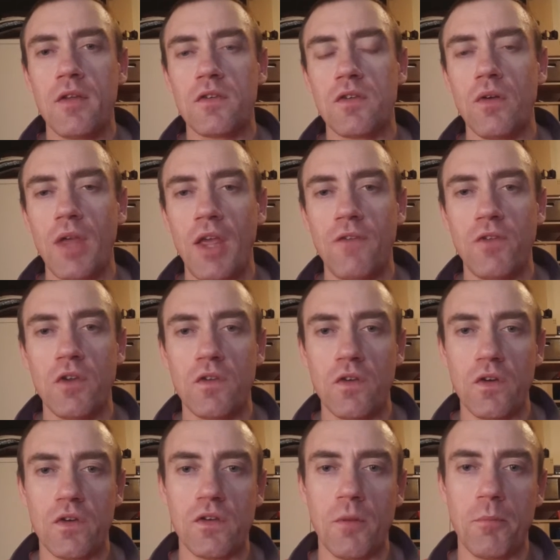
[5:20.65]
So if you
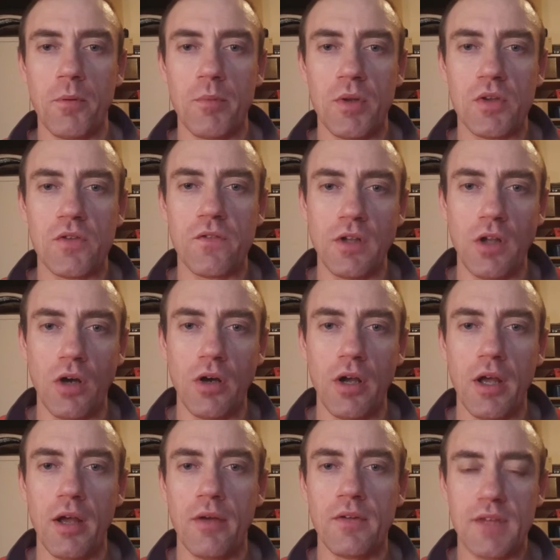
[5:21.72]
took supplements for
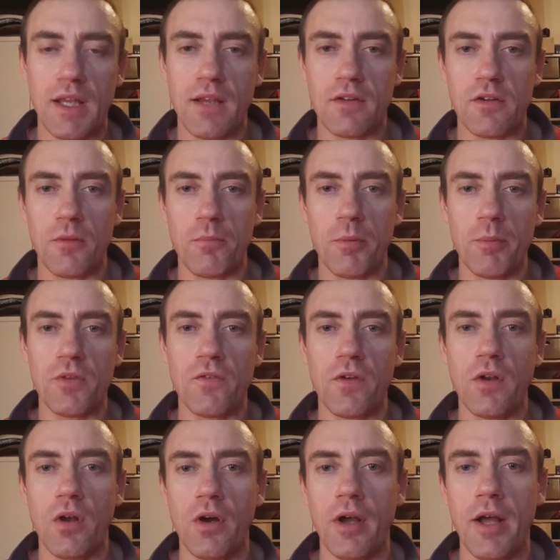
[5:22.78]
longer, zinc supplements
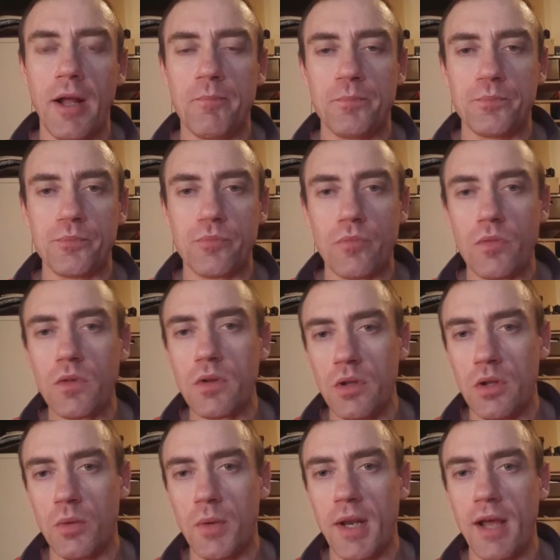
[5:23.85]
for longer,
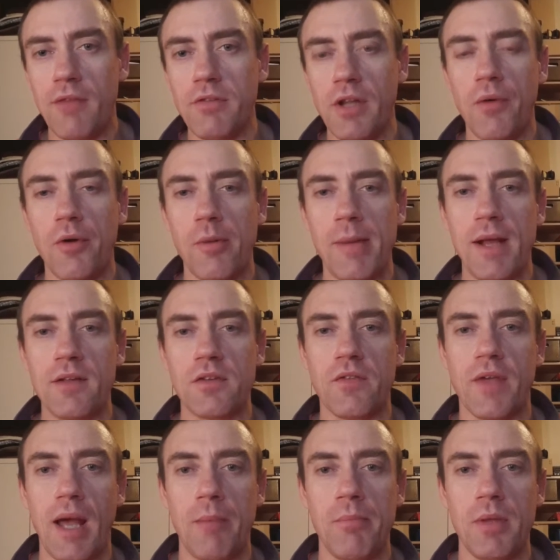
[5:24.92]
you would have lower amounts
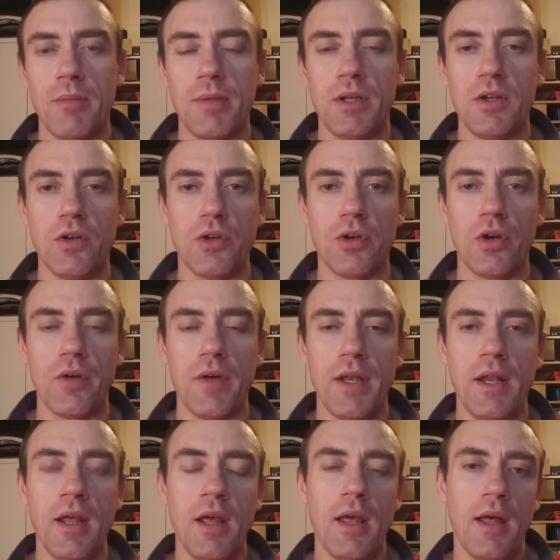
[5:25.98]
of cadmium in your
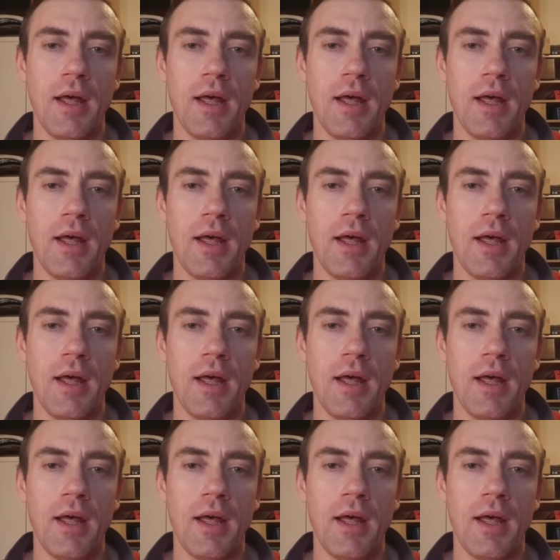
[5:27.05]
urine.